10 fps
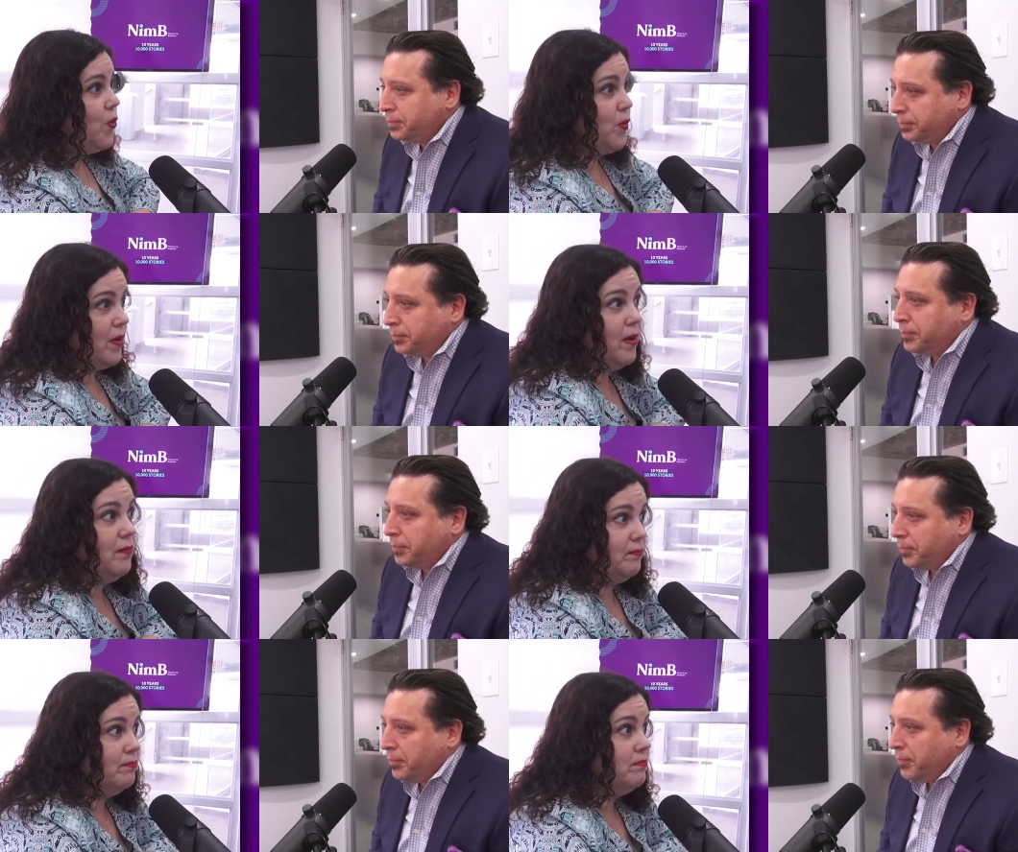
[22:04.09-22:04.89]
Speaker 1: um,
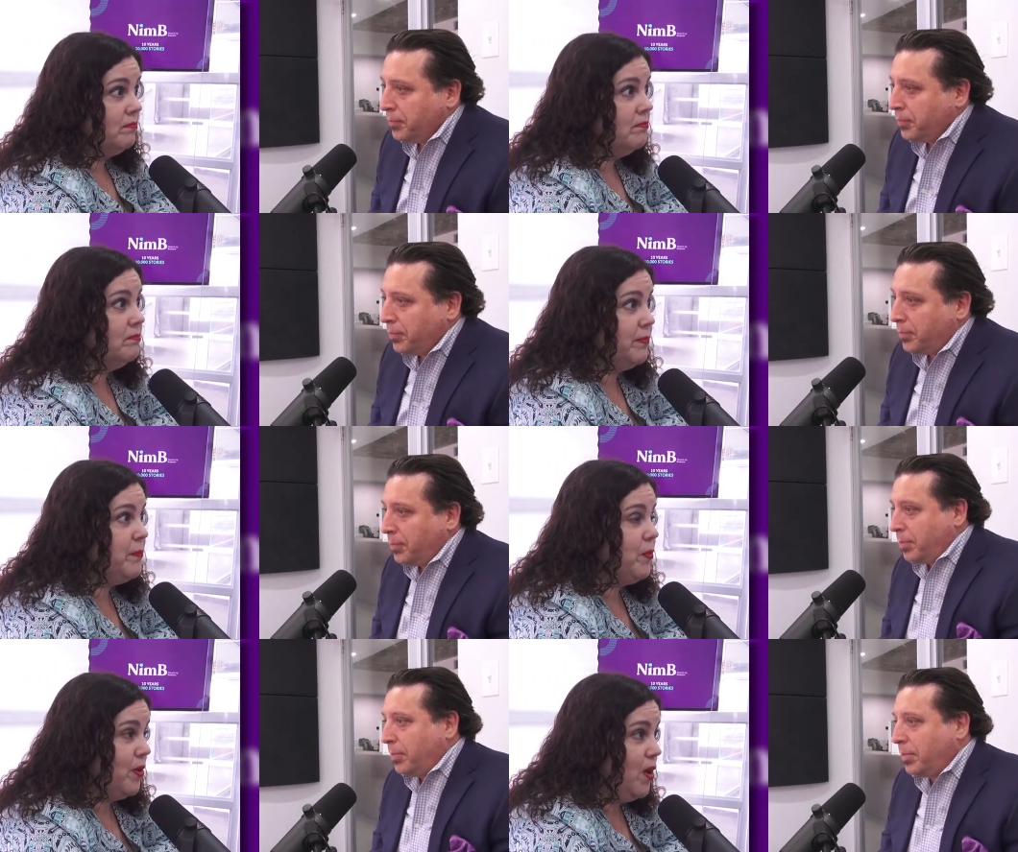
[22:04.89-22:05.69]
people are
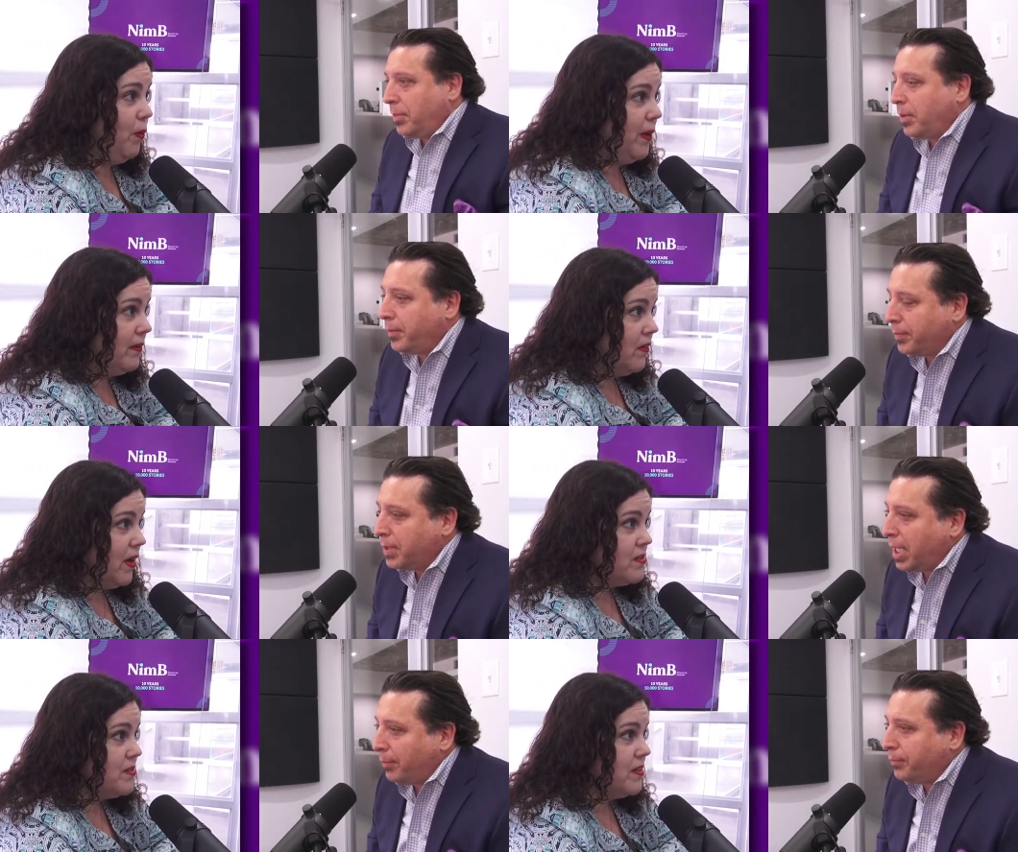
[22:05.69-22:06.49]
going. They're
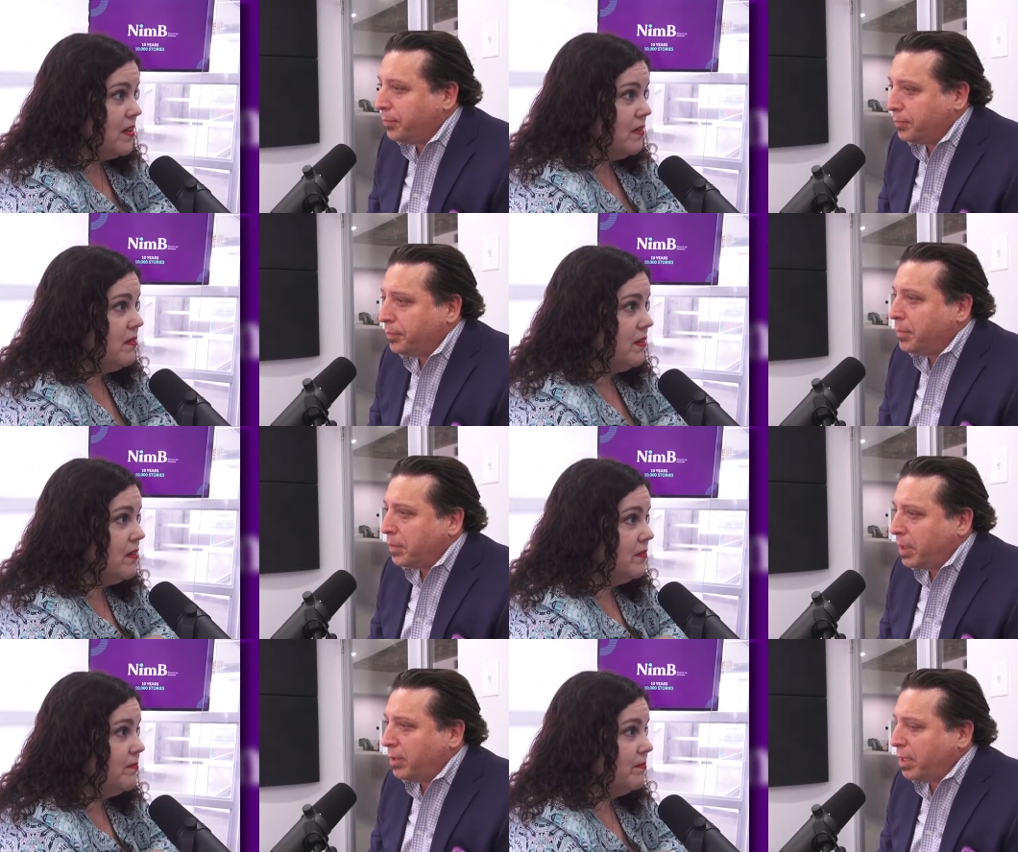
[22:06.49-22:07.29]
actually, yeah. you know,
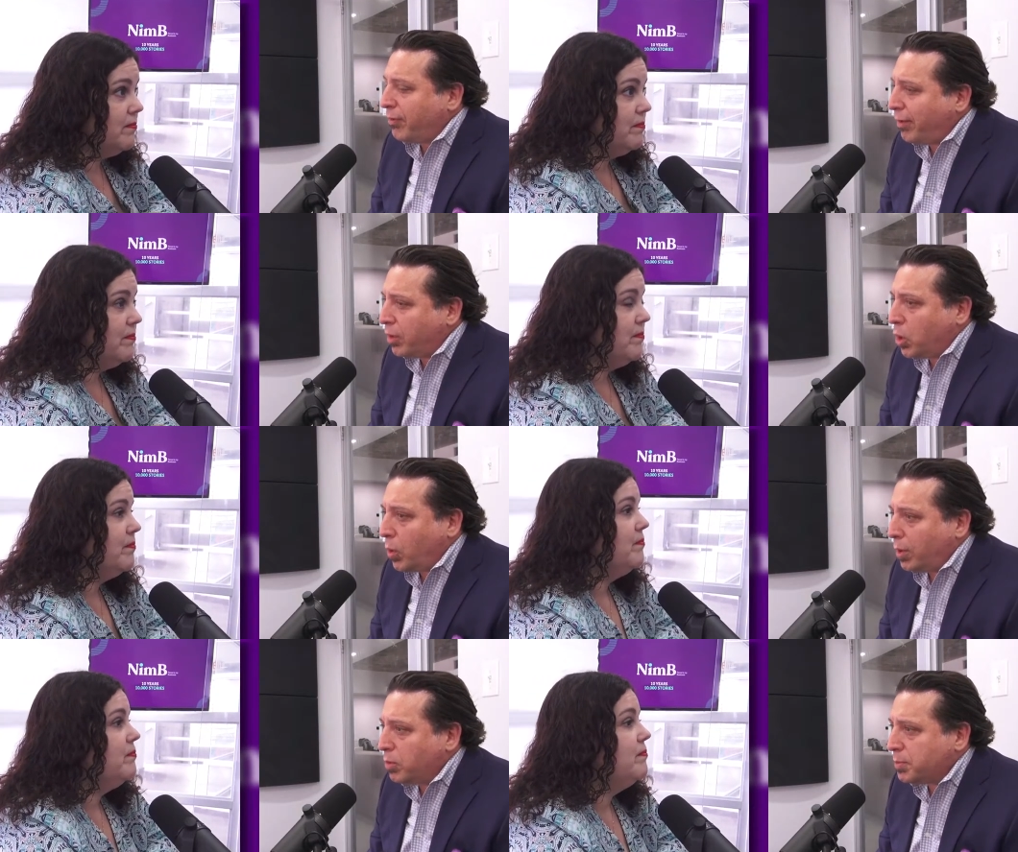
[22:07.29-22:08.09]
Speaker 2: they, have had a great
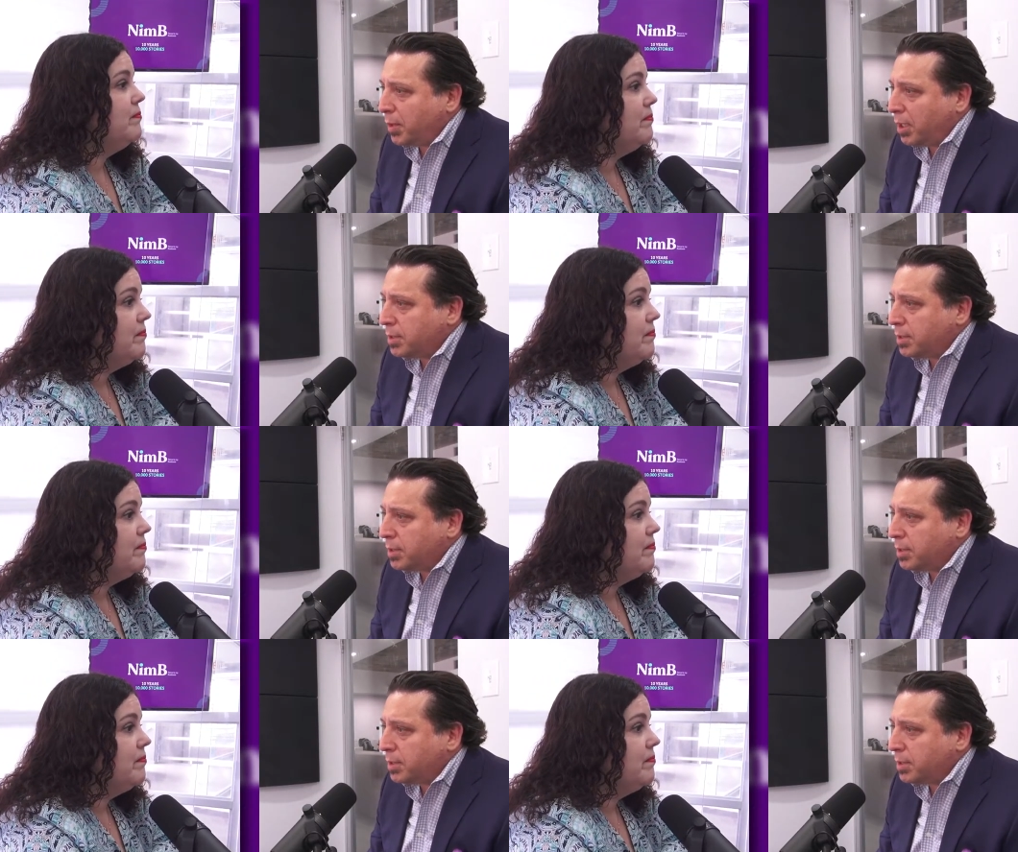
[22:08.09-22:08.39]
response.